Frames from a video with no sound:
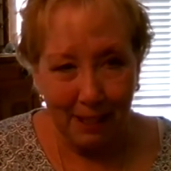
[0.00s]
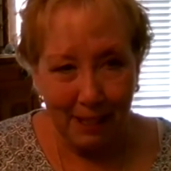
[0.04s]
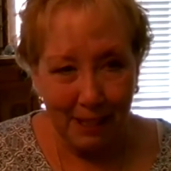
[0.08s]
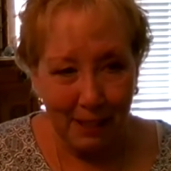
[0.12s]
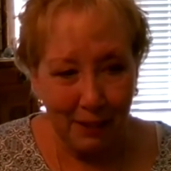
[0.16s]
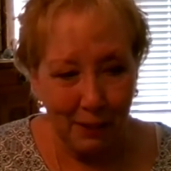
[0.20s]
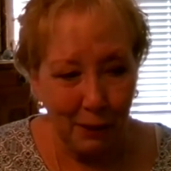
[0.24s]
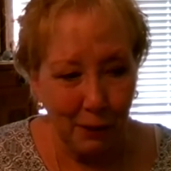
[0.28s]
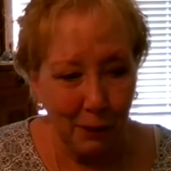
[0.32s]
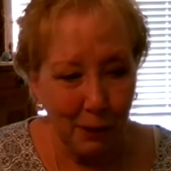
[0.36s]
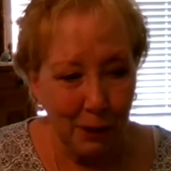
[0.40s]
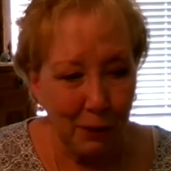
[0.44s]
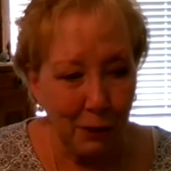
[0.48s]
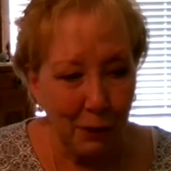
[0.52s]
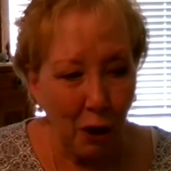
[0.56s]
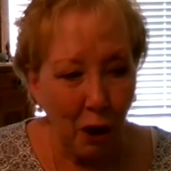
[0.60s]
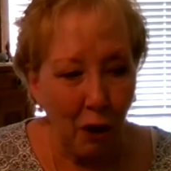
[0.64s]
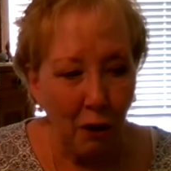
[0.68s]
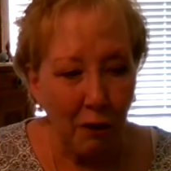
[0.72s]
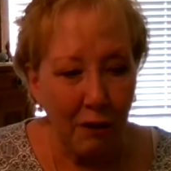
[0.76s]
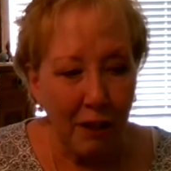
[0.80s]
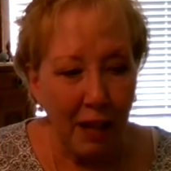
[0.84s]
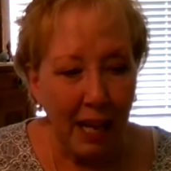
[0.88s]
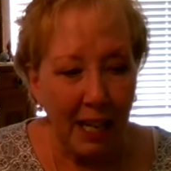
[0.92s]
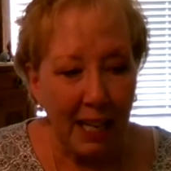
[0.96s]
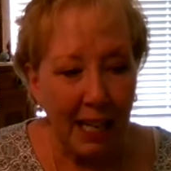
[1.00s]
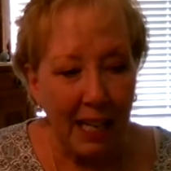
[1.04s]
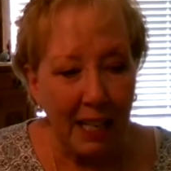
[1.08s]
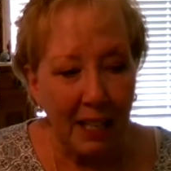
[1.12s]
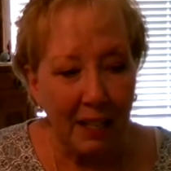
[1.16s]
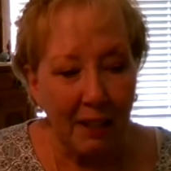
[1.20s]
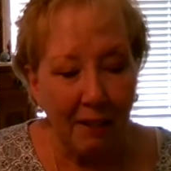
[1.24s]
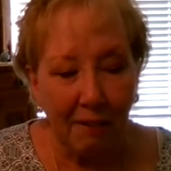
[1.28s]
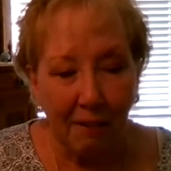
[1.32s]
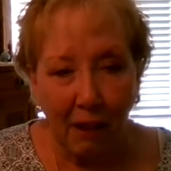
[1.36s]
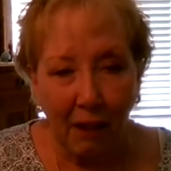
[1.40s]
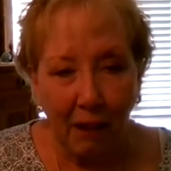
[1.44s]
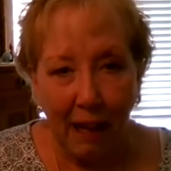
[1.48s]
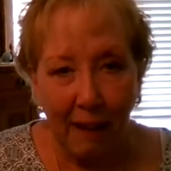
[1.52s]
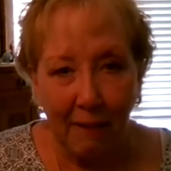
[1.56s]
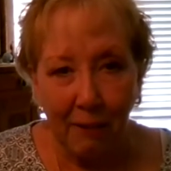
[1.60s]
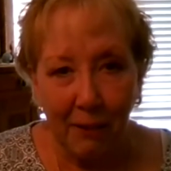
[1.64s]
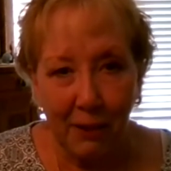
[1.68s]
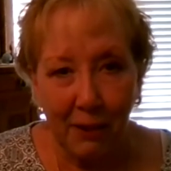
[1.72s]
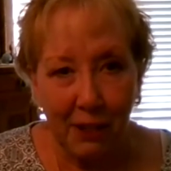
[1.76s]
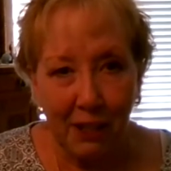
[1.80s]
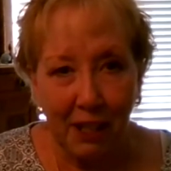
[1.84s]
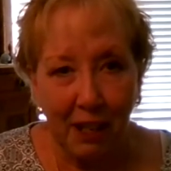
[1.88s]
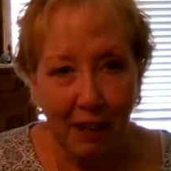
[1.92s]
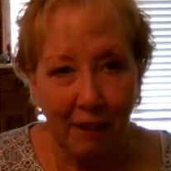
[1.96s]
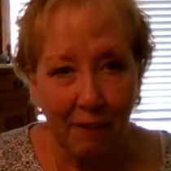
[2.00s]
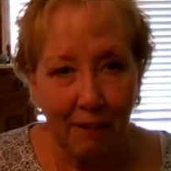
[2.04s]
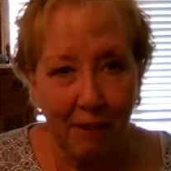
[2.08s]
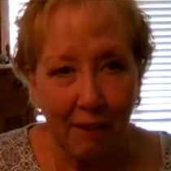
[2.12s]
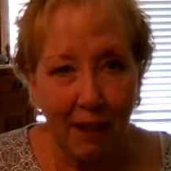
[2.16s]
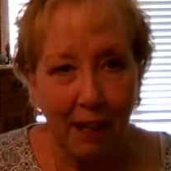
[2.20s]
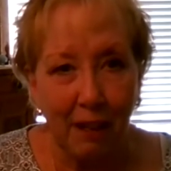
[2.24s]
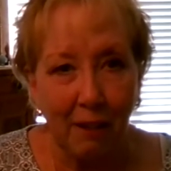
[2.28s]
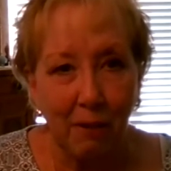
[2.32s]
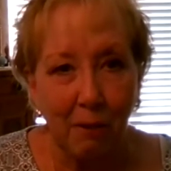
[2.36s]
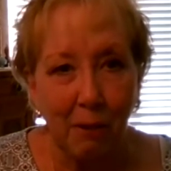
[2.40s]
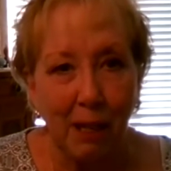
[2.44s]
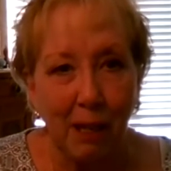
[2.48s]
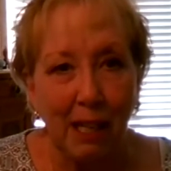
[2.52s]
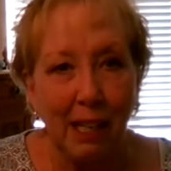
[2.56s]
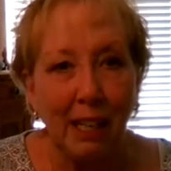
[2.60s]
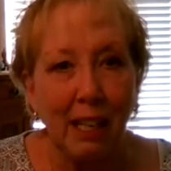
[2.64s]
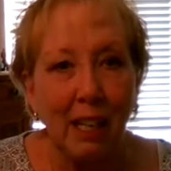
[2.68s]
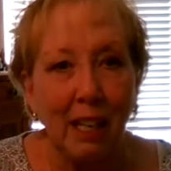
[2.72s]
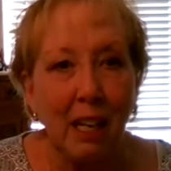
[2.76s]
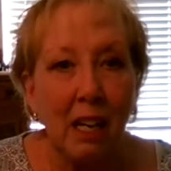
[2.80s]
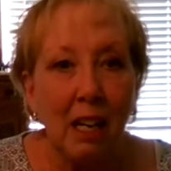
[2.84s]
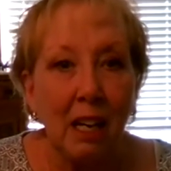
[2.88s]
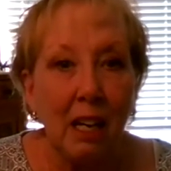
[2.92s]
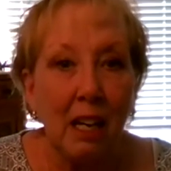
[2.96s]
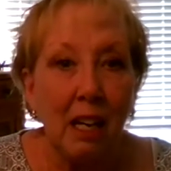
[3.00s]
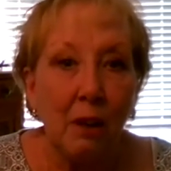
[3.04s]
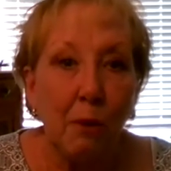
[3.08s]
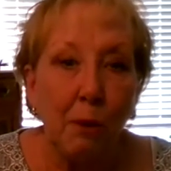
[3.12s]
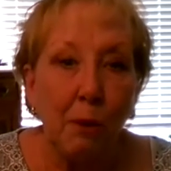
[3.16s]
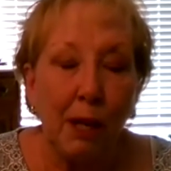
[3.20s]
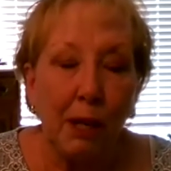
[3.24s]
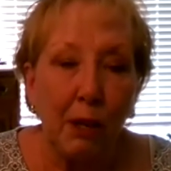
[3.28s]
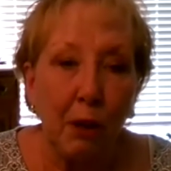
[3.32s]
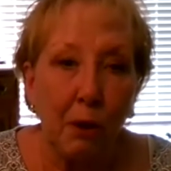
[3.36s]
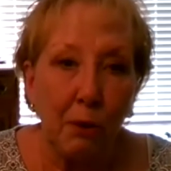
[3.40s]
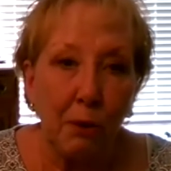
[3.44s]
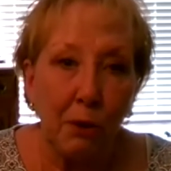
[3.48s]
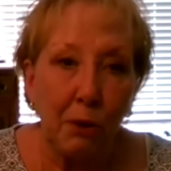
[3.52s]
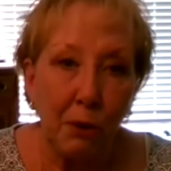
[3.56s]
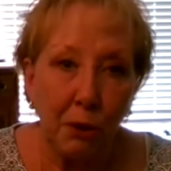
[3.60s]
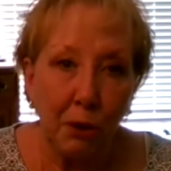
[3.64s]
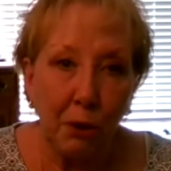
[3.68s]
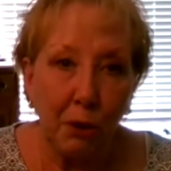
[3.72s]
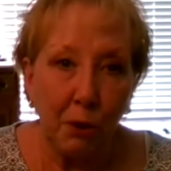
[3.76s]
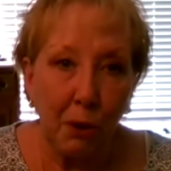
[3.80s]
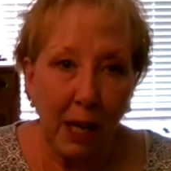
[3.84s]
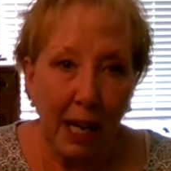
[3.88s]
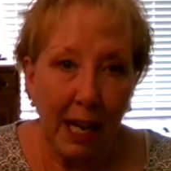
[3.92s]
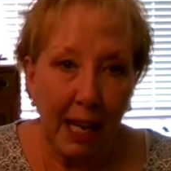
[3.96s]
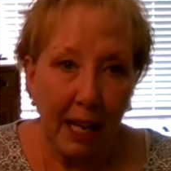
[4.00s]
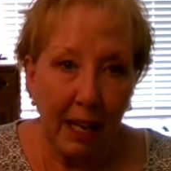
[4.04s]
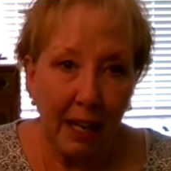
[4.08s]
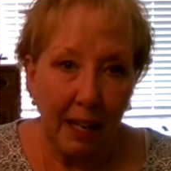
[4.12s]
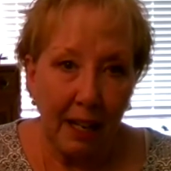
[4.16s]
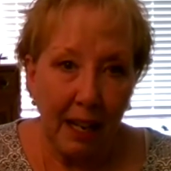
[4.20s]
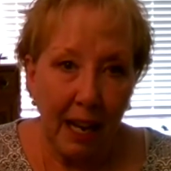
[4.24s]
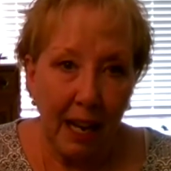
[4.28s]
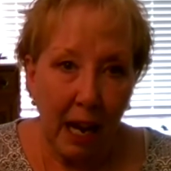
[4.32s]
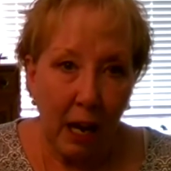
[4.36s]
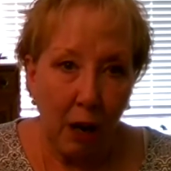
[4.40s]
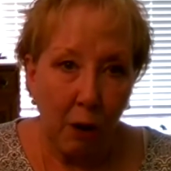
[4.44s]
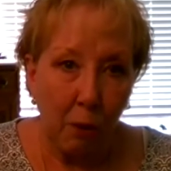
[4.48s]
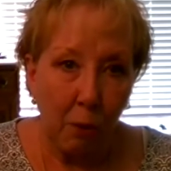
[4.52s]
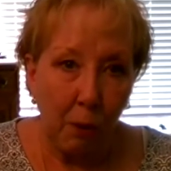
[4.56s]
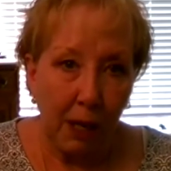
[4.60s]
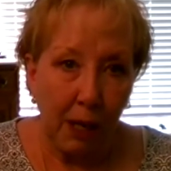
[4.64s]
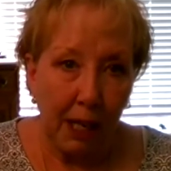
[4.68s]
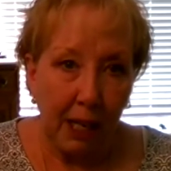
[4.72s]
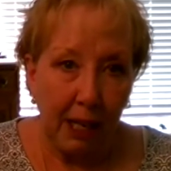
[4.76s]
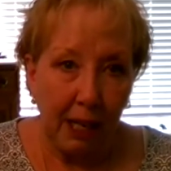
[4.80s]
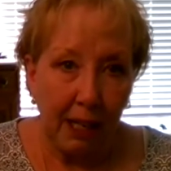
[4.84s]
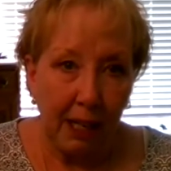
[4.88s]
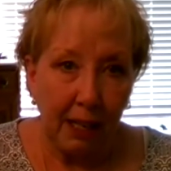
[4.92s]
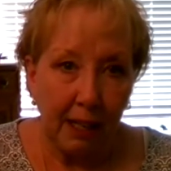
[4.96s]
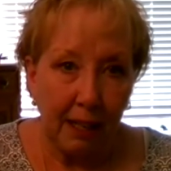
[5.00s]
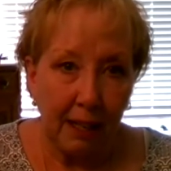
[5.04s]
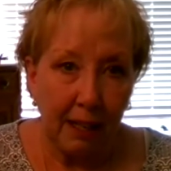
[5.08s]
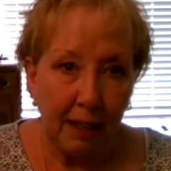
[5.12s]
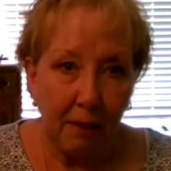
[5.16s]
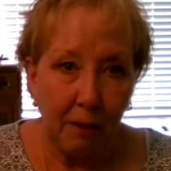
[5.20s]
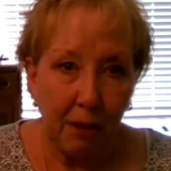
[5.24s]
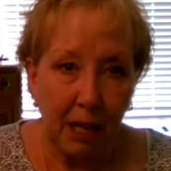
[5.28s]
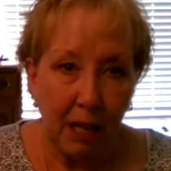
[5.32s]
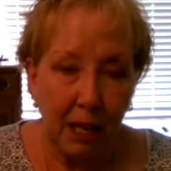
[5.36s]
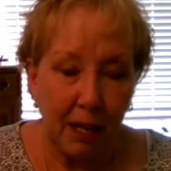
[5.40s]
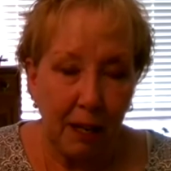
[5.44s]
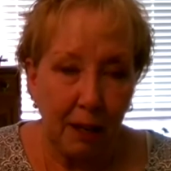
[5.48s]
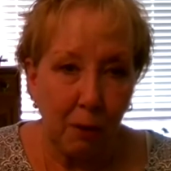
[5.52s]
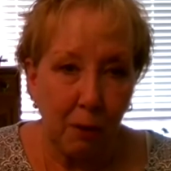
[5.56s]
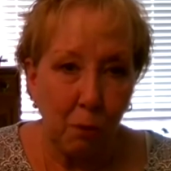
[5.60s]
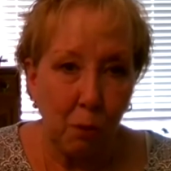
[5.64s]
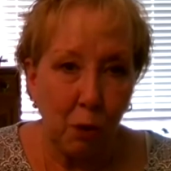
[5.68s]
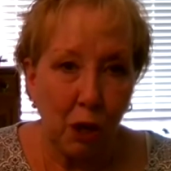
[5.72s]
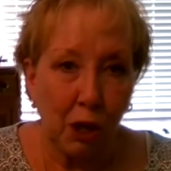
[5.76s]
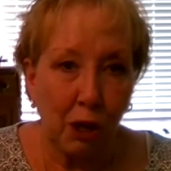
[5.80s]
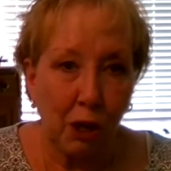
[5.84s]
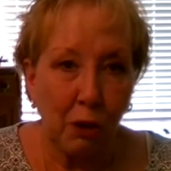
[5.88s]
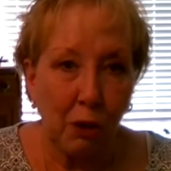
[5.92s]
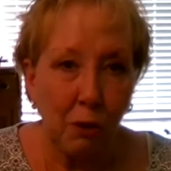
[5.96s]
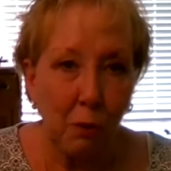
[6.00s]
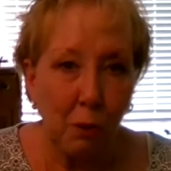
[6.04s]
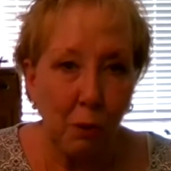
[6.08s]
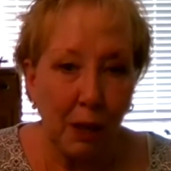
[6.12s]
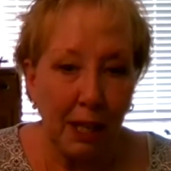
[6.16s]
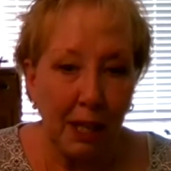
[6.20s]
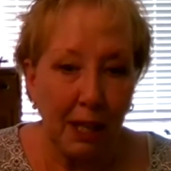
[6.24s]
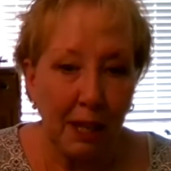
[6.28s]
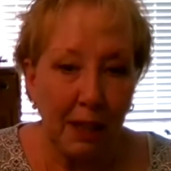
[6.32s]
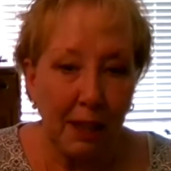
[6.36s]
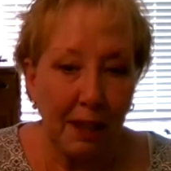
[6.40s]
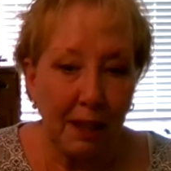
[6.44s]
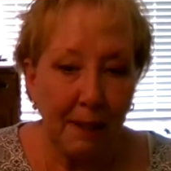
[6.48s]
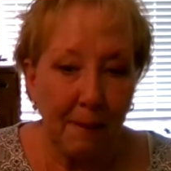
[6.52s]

So it's all that end of life stuff that we go through, and how we work with